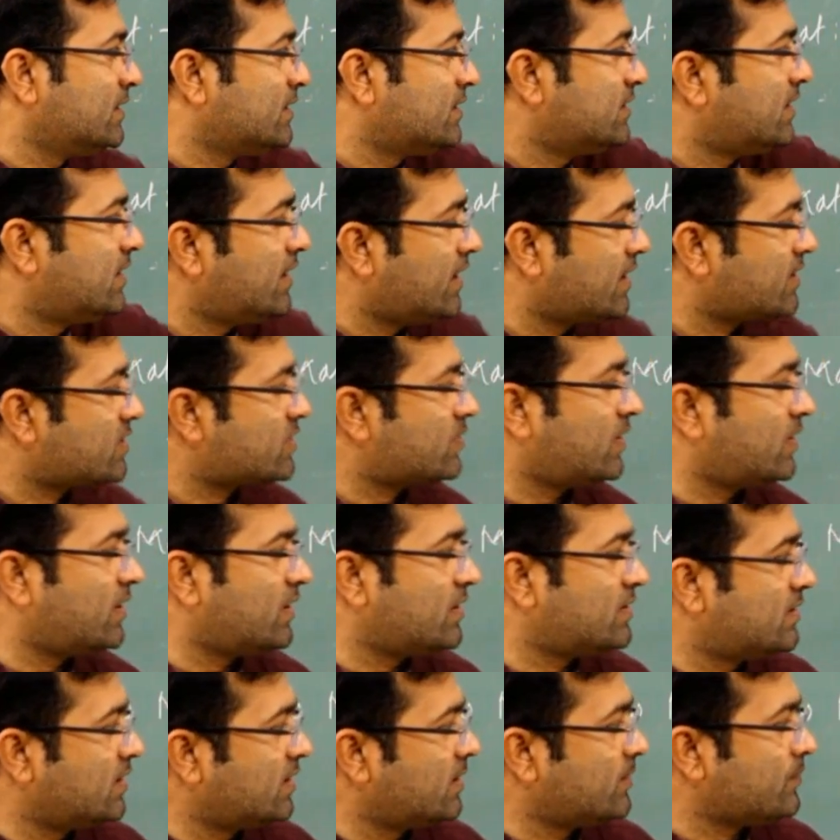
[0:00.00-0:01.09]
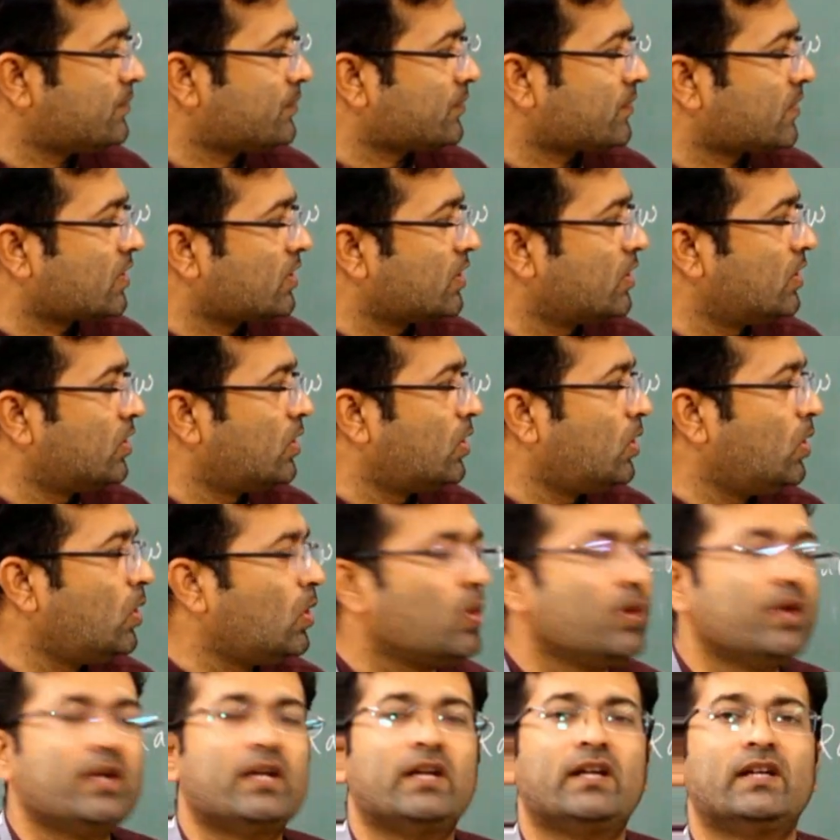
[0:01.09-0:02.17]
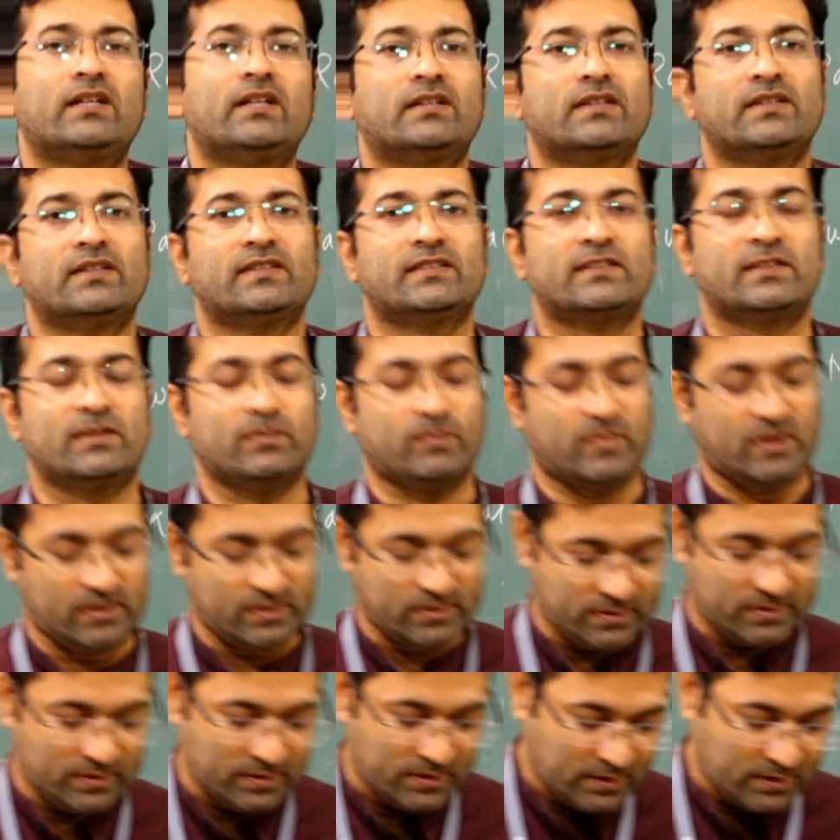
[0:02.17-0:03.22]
The next one is the low heat cement.